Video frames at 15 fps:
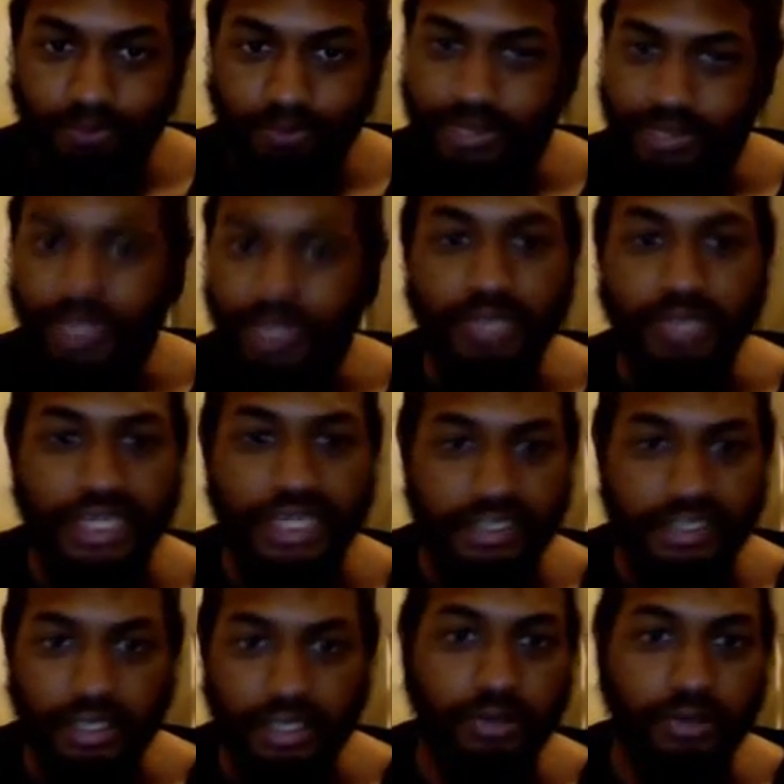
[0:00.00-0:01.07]

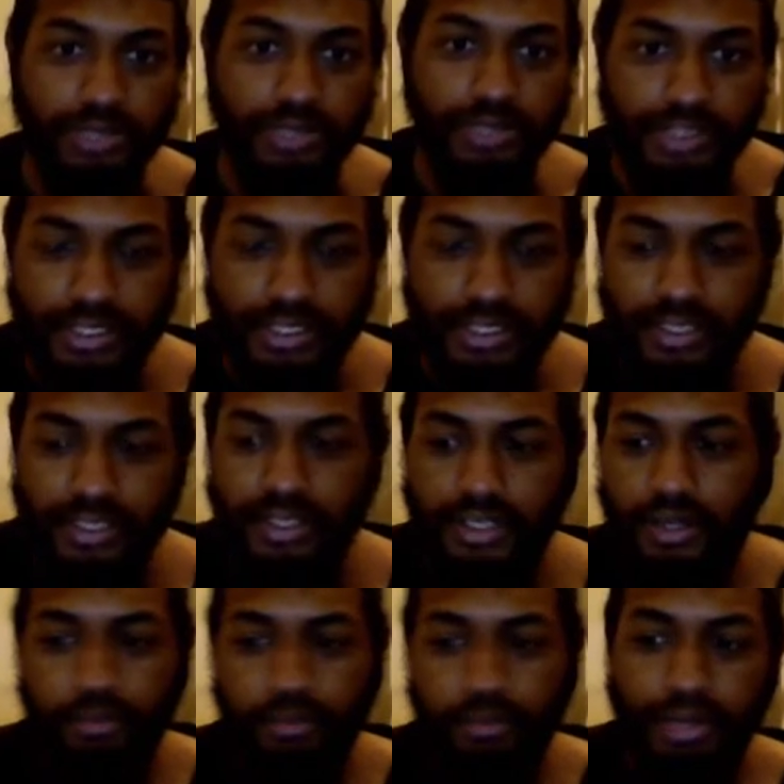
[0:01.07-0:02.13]
puking ghost,
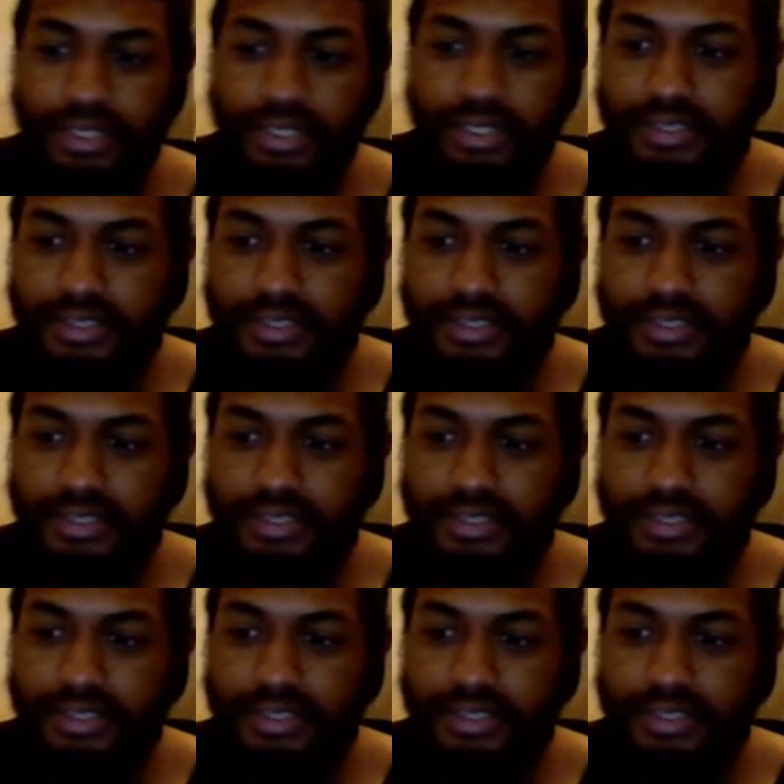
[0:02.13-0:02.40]
but